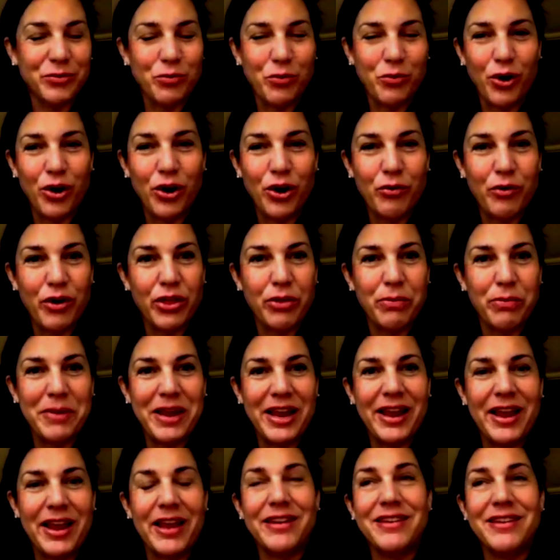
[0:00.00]
work with
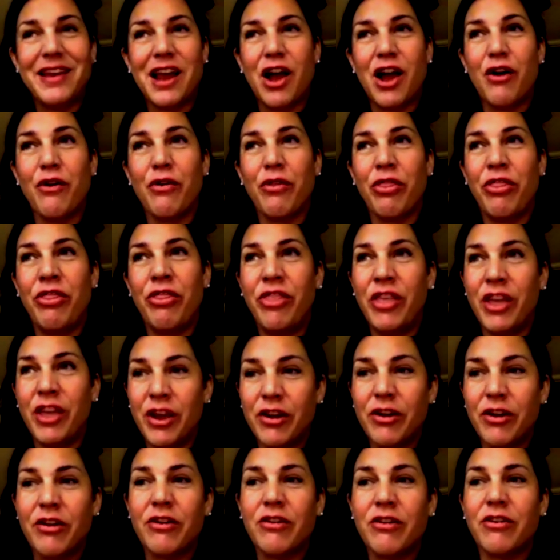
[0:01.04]
me, and now
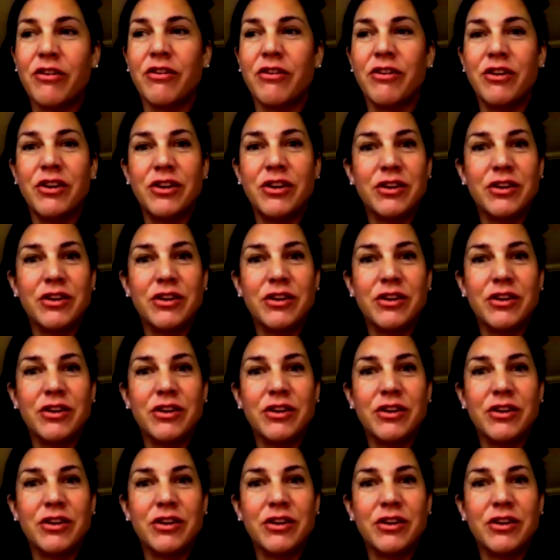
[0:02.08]
they're